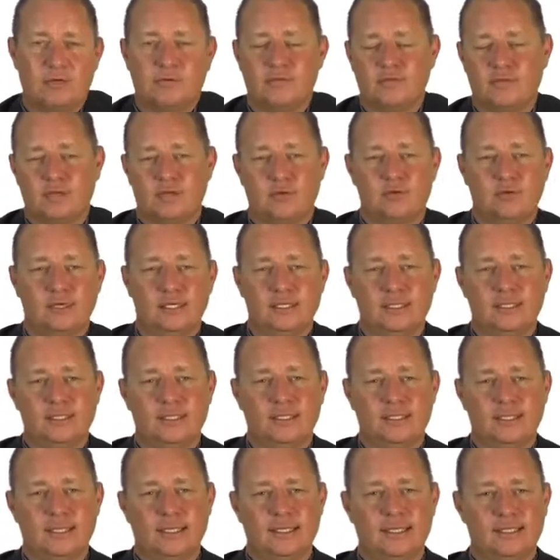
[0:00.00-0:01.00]
with the quality
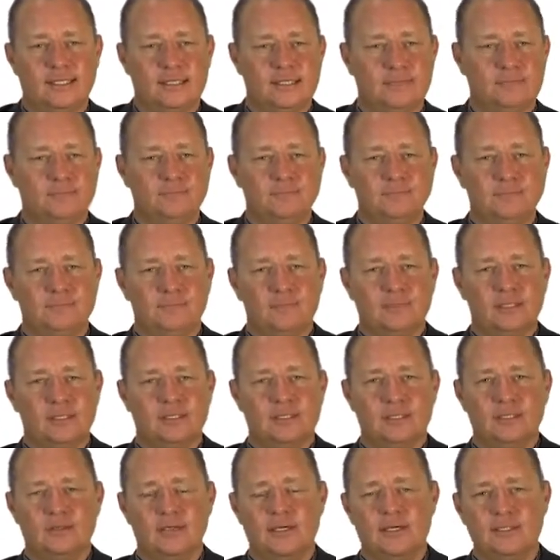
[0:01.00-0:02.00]
standards.
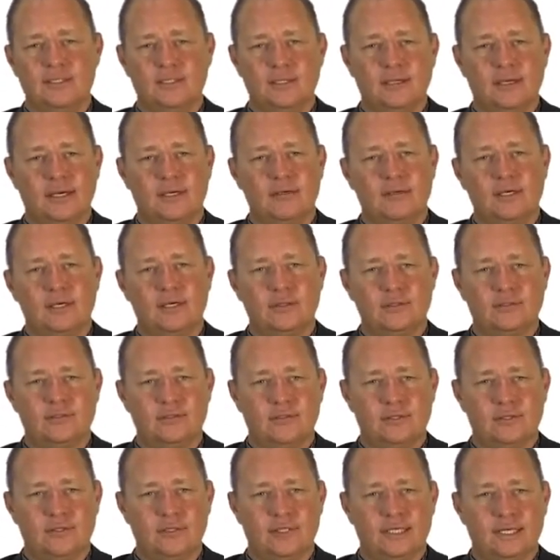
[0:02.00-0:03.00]
So those are our goals
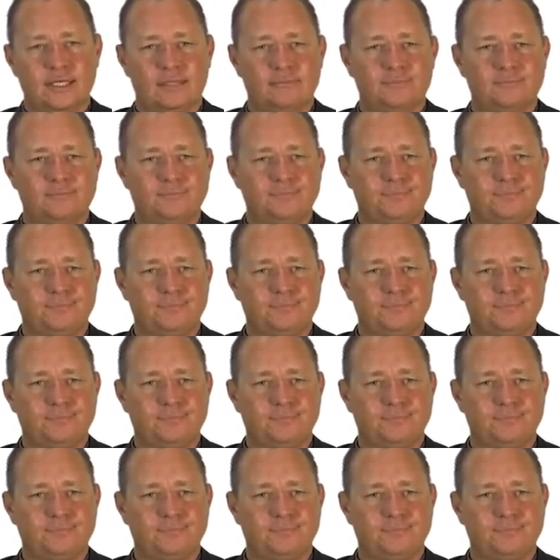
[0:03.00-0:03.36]
for today.